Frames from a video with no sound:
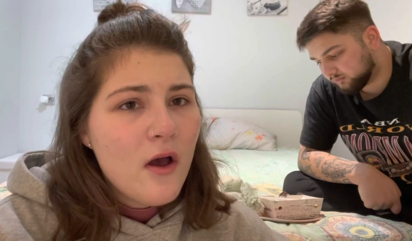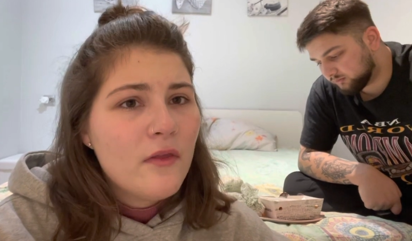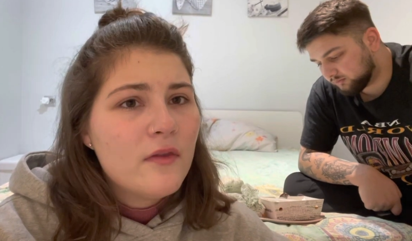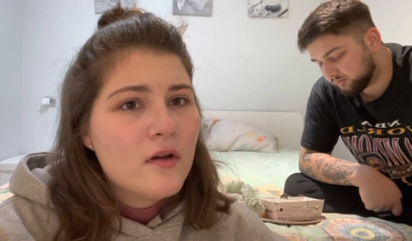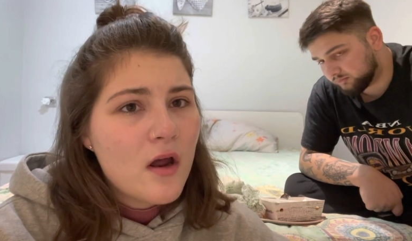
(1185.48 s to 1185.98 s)

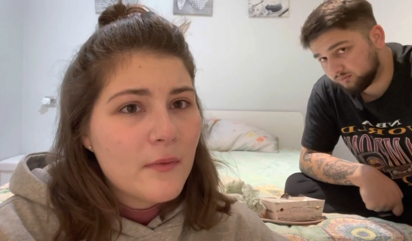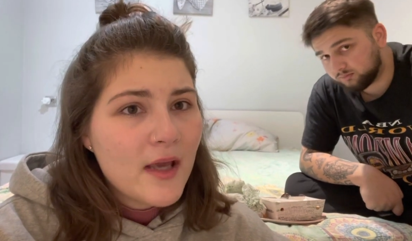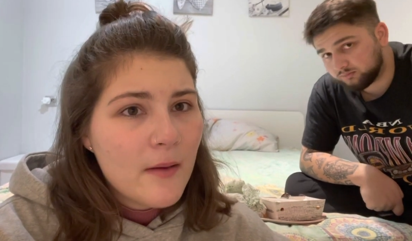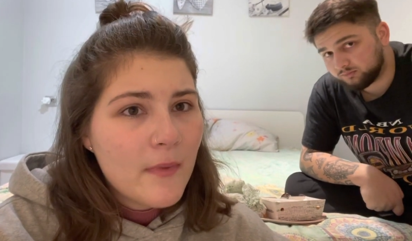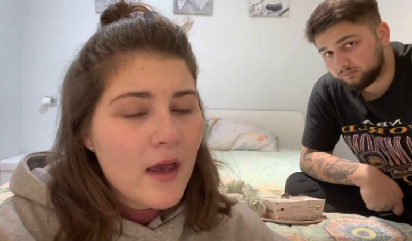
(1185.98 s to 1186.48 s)
Speaker 1: the night we
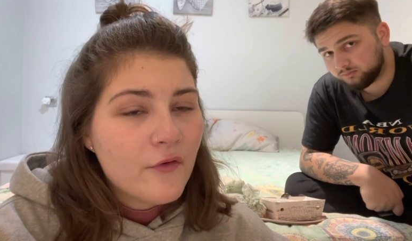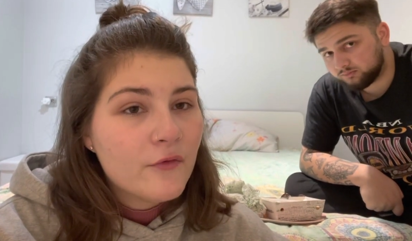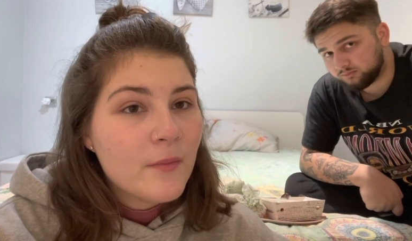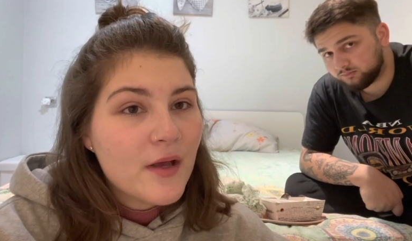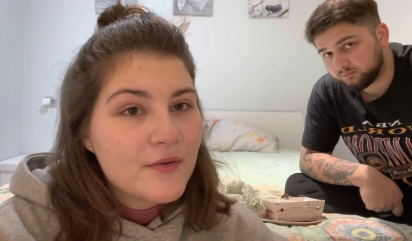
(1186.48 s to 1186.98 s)
came back
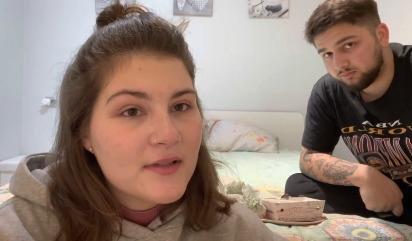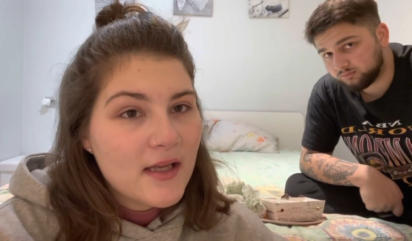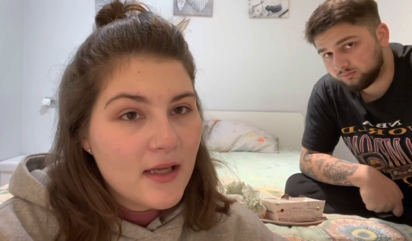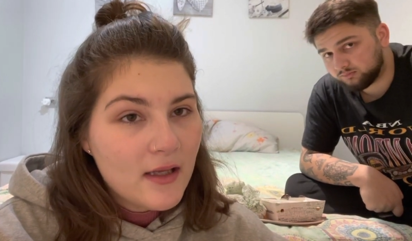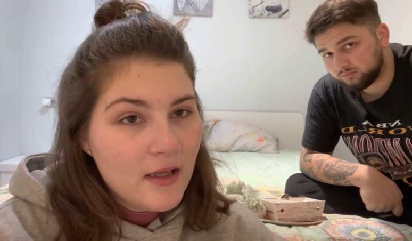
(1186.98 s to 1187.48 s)
from
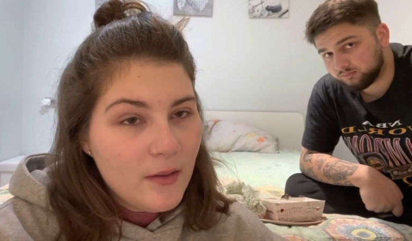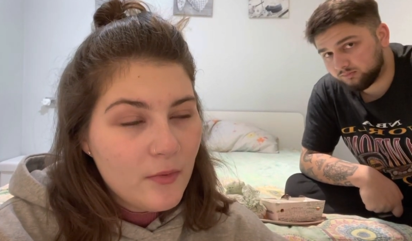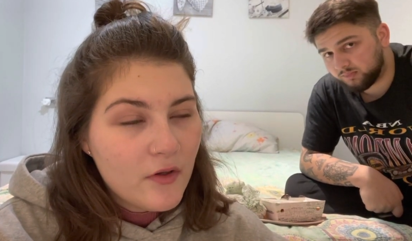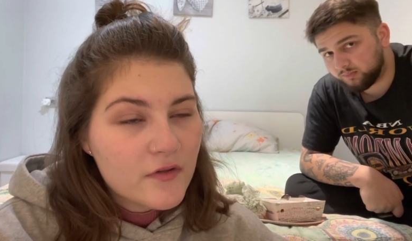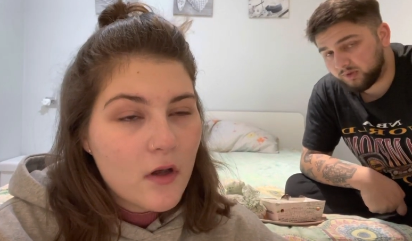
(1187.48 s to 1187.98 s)
Helsinki
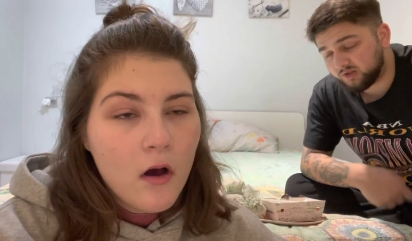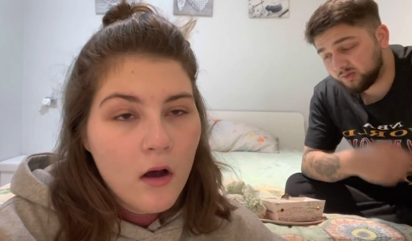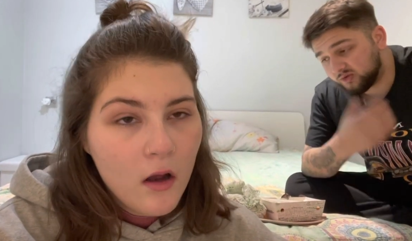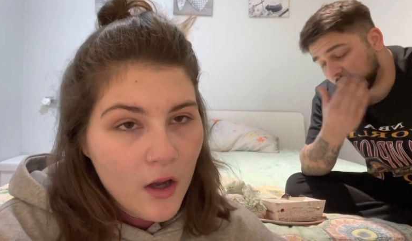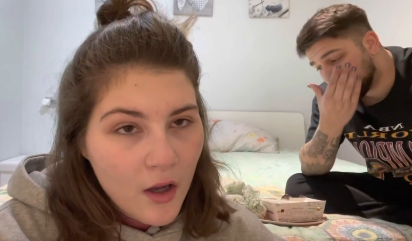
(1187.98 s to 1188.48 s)
because, because we
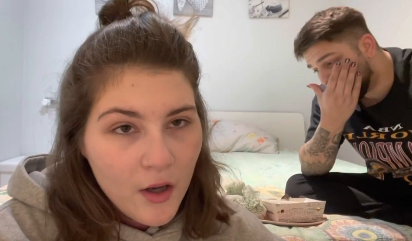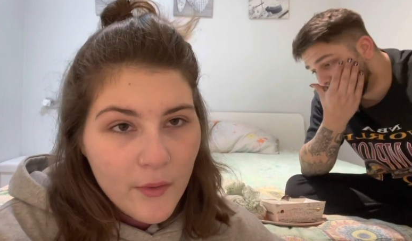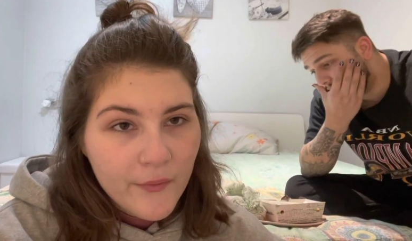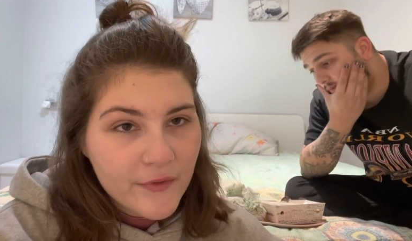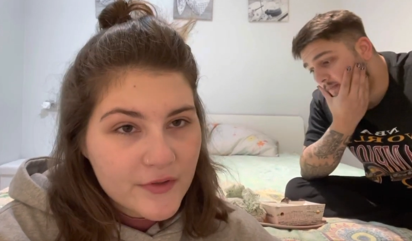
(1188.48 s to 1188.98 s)
were so
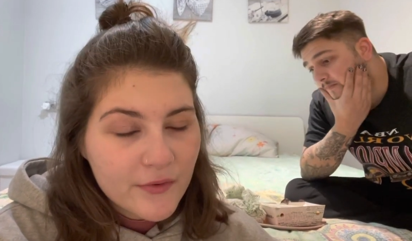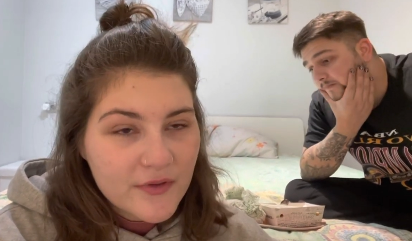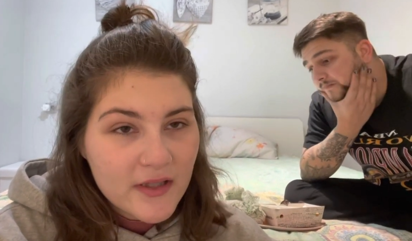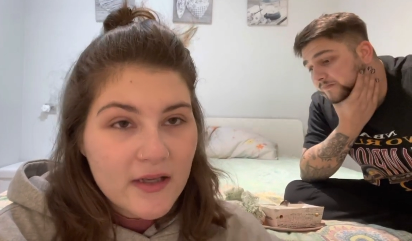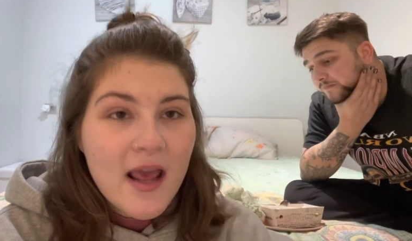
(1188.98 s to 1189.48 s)
tired. We were
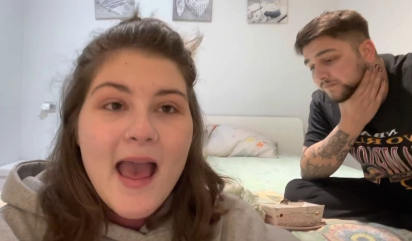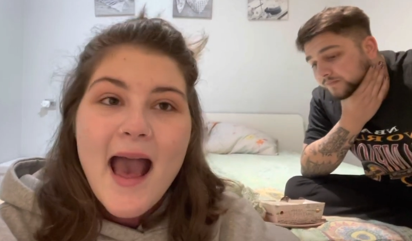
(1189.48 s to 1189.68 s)
exhausted.